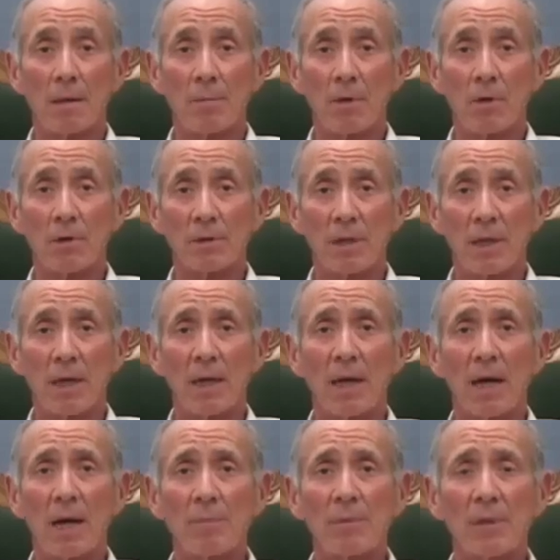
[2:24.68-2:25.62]
Because again,
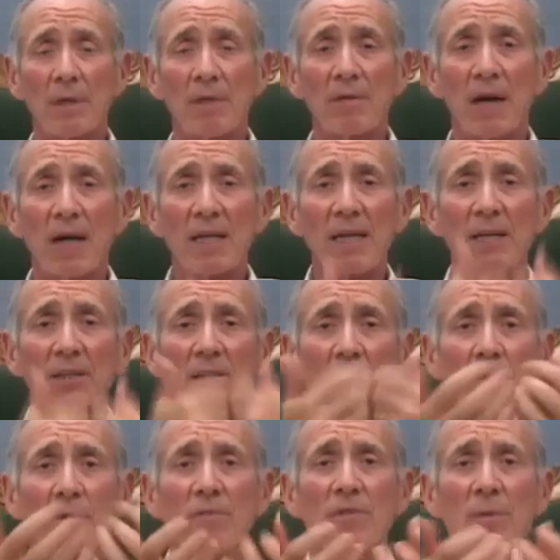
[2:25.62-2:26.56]
I believe I need
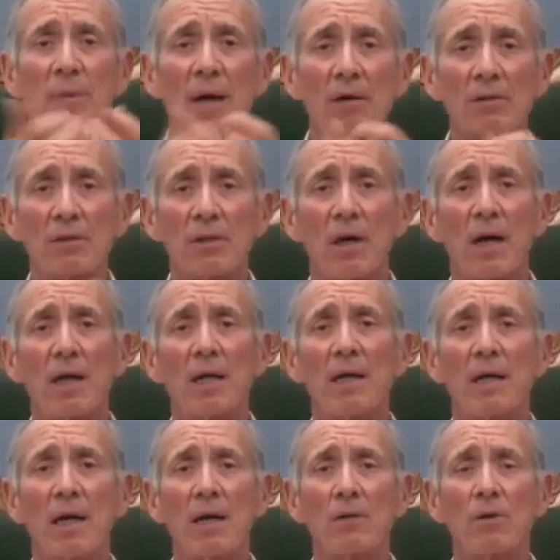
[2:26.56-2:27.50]
something from outside,
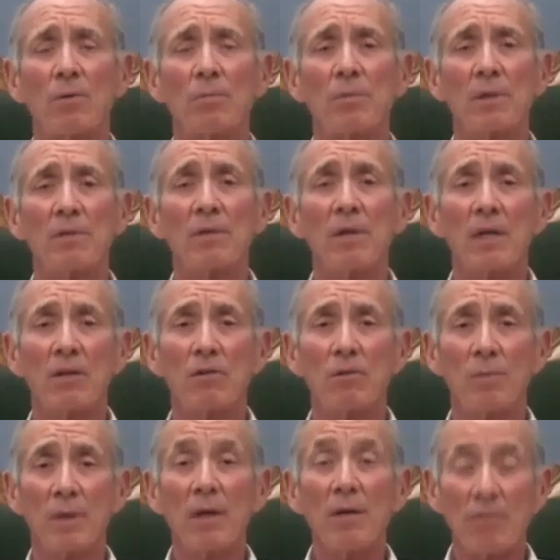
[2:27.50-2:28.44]
and I don't believe it
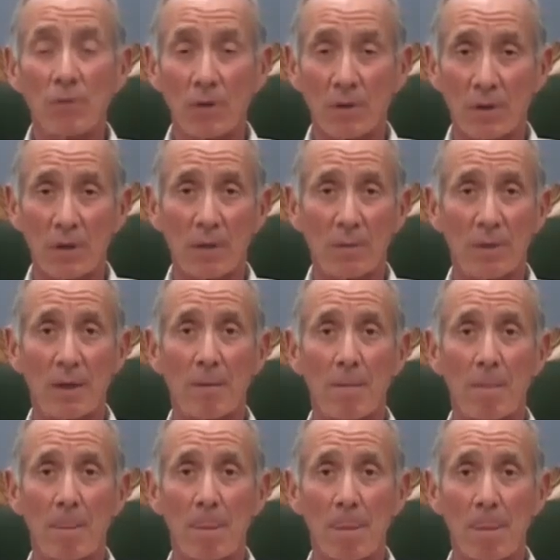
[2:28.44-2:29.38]
will be forthcoming.
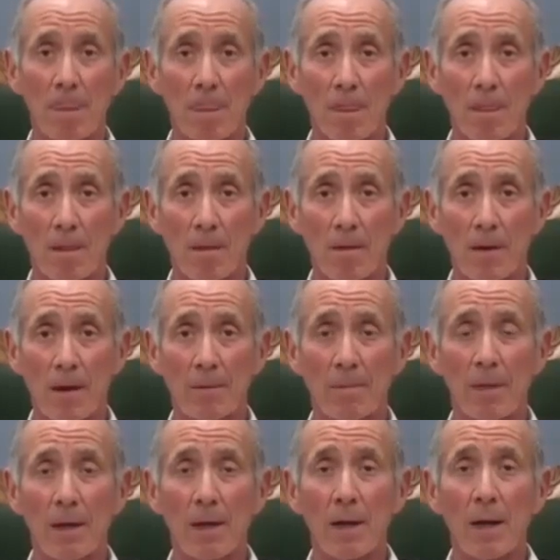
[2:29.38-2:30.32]
Right?
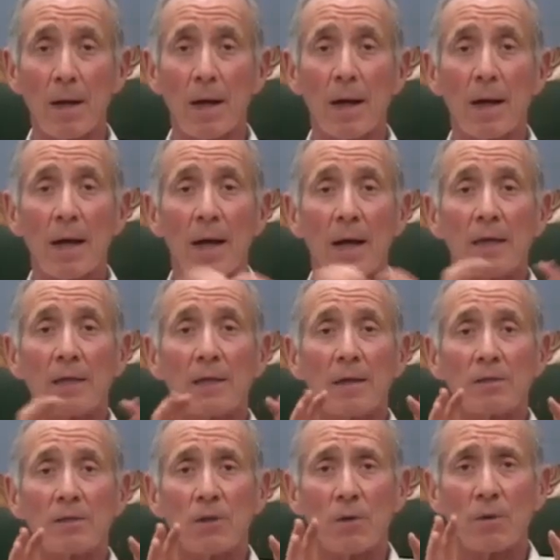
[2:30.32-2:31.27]

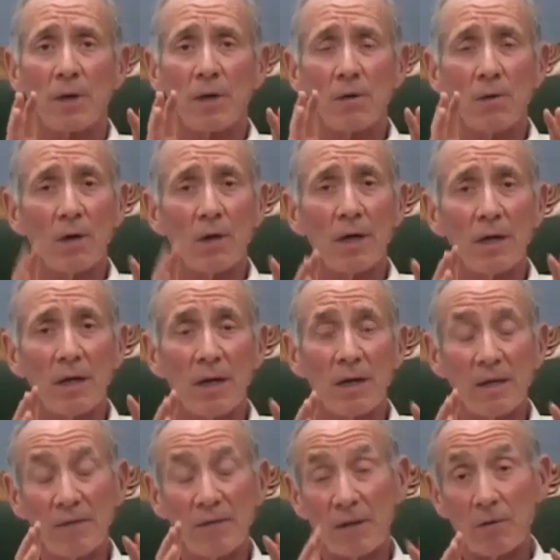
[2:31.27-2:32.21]
So
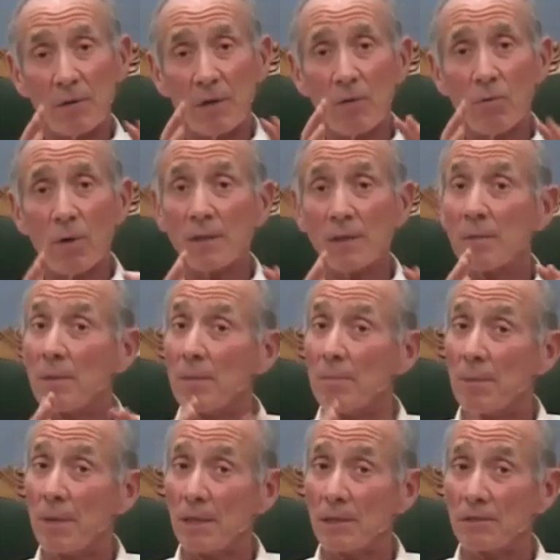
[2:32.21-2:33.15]
if I really want to
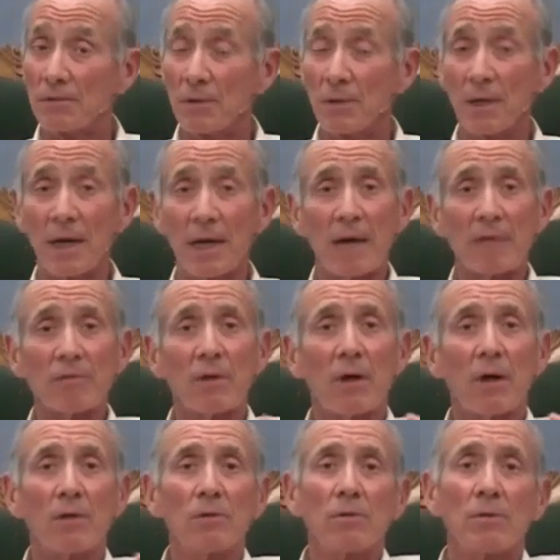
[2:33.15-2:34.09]
be peaceful, I have
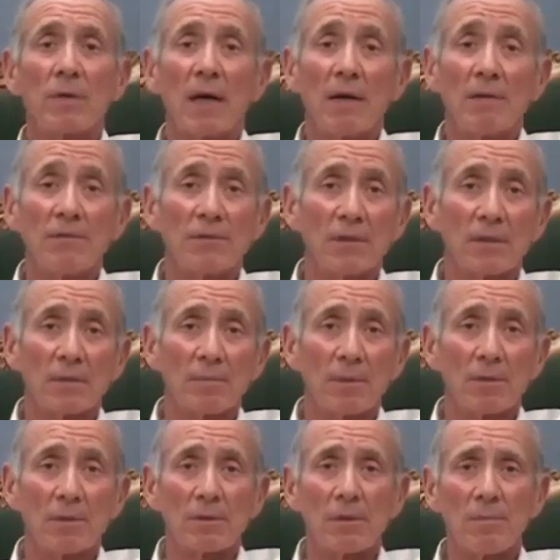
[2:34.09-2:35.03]
to undo conflict,
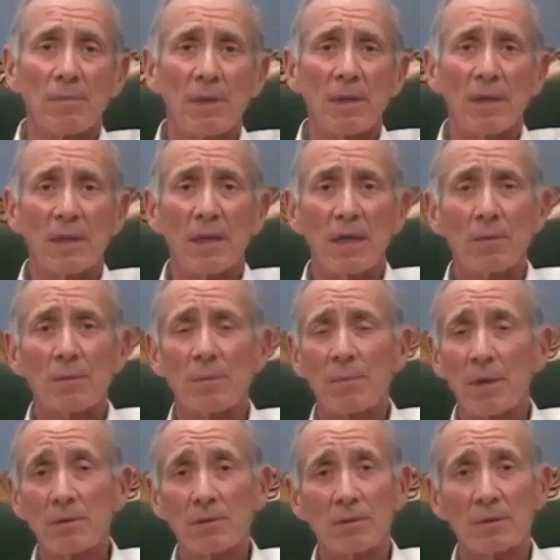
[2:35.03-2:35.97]
because to be in a
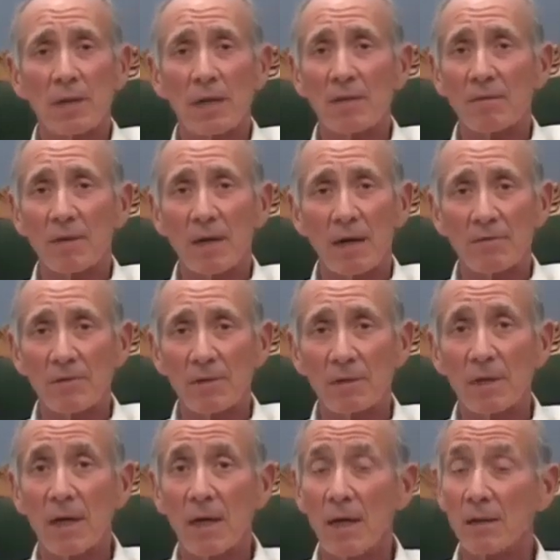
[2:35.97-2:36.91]
perpetual state of conflict